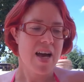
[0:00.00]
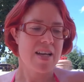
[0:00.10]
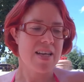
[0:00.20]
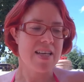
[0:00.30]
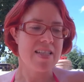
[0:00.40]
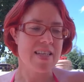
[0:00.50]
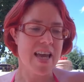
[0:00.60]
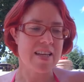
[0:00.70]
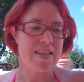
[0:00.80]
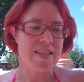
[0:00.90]
I leaned
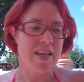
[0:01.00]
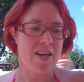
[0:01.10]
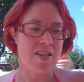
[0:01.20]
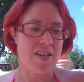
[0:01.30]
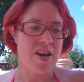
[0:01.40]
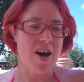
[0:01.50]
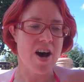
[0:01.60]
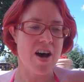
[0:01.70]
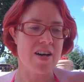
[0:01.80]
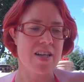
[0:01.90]
against the side of the
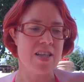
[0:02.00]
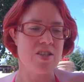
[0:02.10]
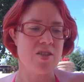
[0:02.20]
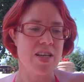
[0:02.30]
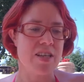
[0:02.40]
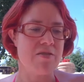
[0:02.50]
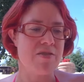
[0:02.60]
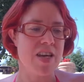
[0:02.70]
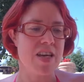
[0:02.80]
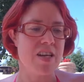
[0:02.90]
car, enjoying the
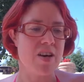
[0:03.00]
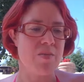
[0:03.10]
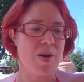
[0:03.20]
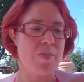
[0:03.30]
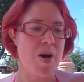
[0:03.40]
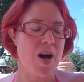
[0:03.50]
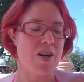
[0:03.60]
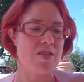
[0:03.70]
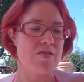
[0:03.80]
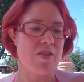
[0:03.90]
feel on my
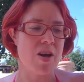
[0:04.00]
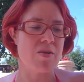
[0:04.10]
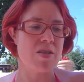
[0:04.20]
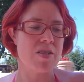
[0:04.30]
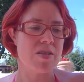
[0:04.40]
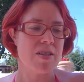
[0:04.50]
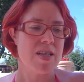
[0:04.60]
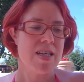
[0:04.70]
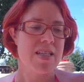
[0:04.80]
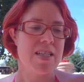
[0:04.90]
parched throat
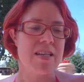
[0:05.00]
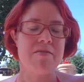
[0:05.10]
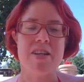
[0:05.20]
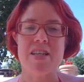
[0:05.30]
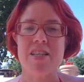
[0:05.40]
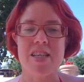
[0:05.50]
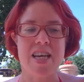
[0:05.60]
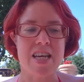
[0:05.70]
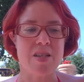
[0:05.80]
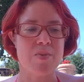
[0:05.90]
till it reached the
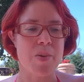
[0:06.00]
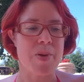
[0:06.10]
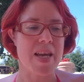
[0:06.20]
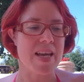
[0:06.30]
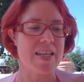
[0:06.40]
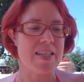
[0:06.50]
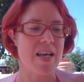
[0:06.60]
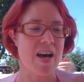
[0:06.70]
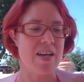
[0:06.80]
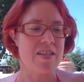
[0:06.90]
heat bubbling
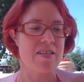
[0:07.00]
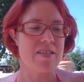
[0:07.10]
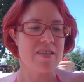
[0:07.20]
inside.